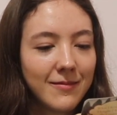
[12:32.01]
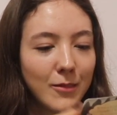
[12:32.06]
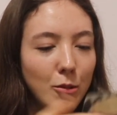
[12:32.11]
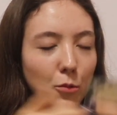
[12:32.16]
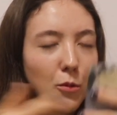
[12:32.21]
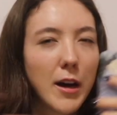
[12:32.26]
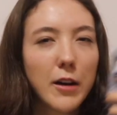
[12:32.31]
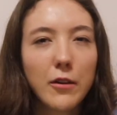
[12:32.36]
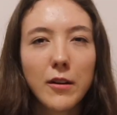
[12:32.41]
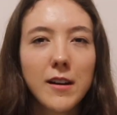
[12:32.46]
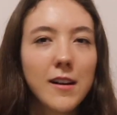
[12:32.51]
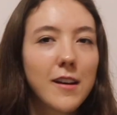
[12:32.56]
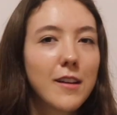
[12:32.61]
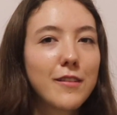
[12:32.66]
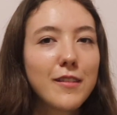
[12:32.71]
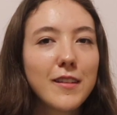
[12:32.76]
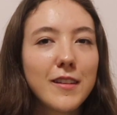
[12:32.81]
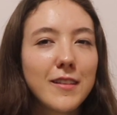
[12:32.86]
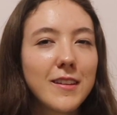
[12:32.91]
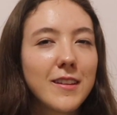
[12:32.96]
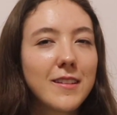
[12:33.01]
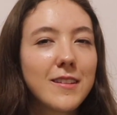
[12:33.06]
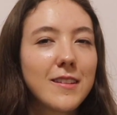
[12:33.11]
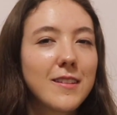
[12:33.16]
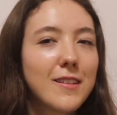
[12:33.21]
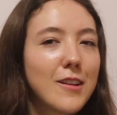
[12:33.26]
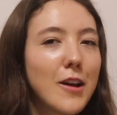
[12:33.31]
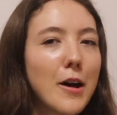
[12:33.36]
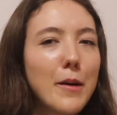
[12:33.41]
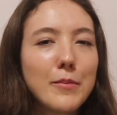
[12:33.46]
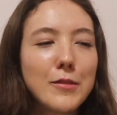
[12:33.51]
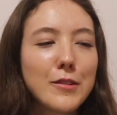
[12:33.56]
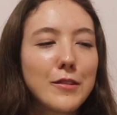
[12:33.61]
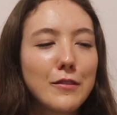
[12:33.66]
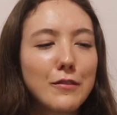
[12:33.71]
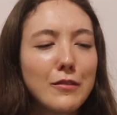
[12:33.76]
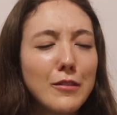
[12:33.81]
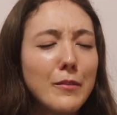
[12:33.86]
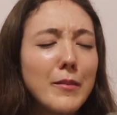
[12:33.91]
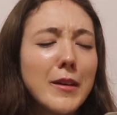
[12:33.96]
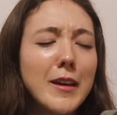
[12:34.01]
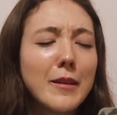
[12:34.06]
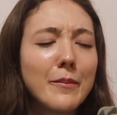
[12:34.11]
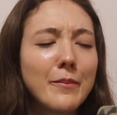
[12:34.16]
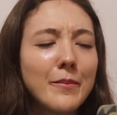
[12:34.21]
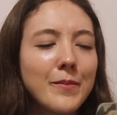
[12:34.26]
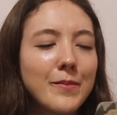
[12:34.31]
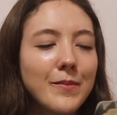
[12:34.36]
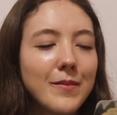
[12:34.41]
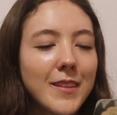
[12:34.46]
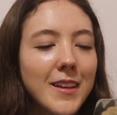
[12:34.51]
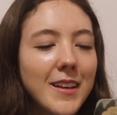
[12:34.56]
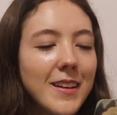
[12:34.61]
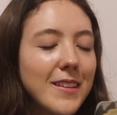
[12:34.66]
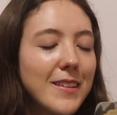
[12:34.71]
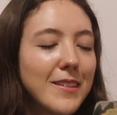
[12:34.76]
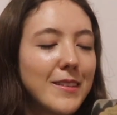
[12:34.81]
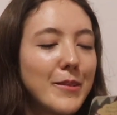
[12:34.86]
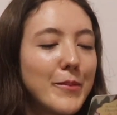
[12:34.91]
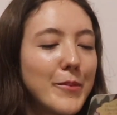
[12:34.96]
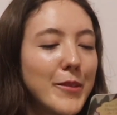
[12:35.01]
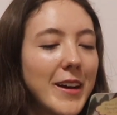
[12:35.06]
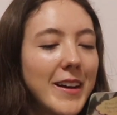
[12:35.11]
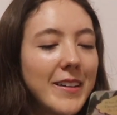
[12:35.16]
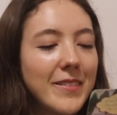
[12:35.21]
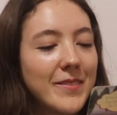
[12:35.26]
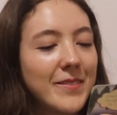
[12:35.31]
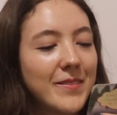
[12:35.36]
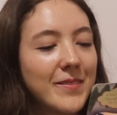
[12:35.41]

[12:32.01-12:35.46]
why do i not think this is an option for me in some way